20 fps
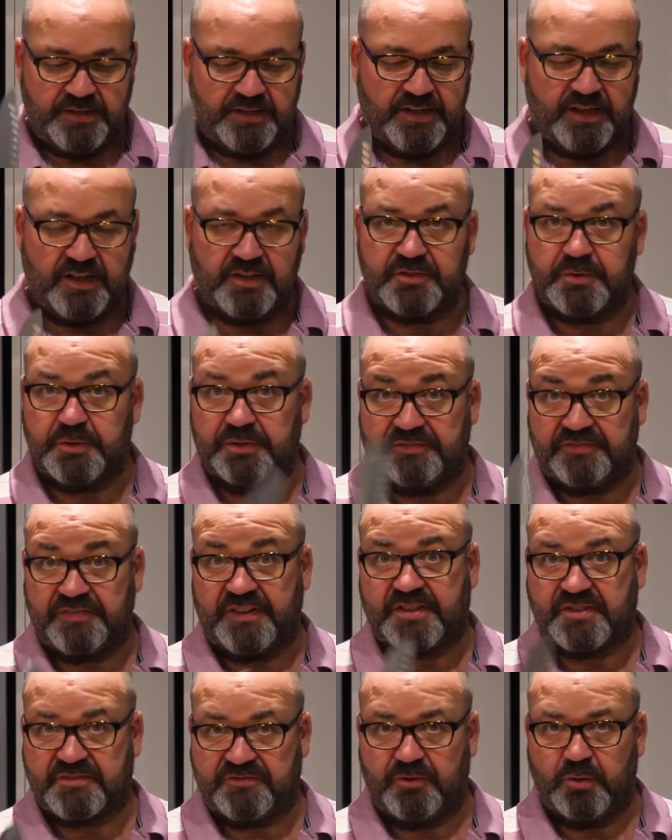I'll do it
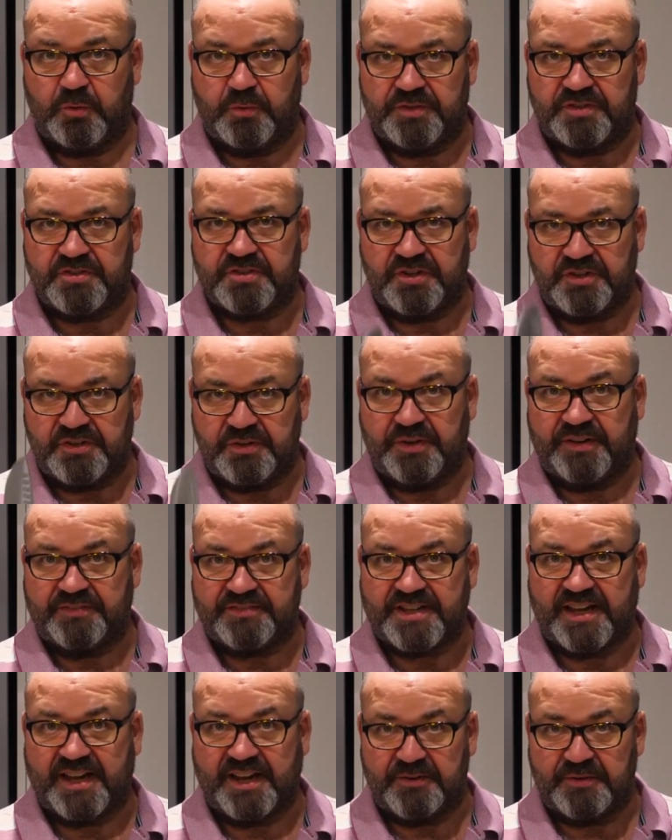fast forward so you don't have
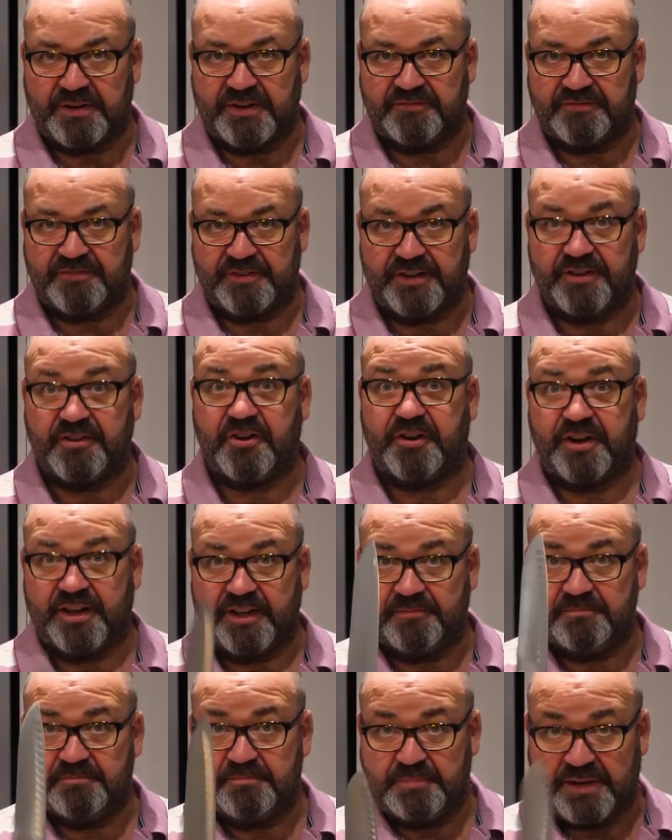to hang around for it. All
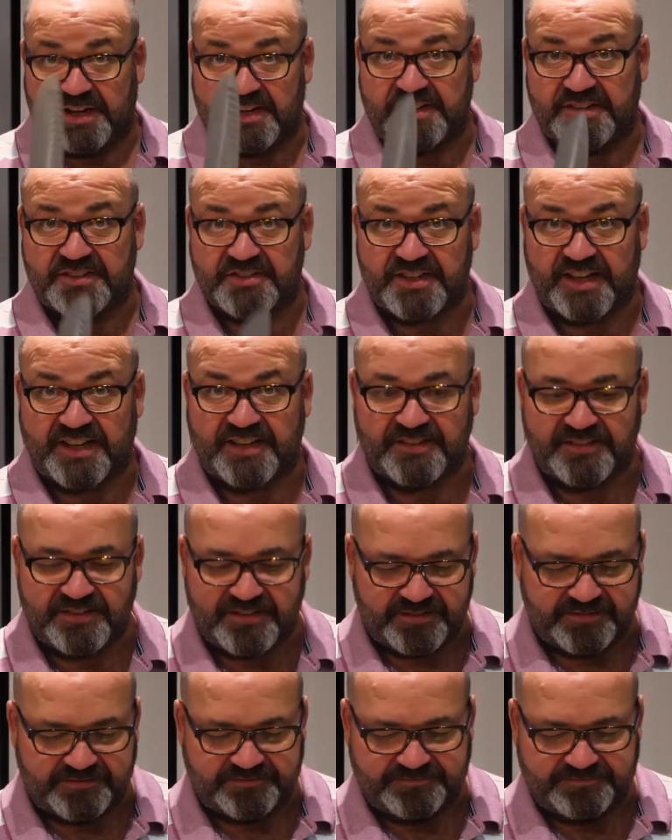right, back in a second.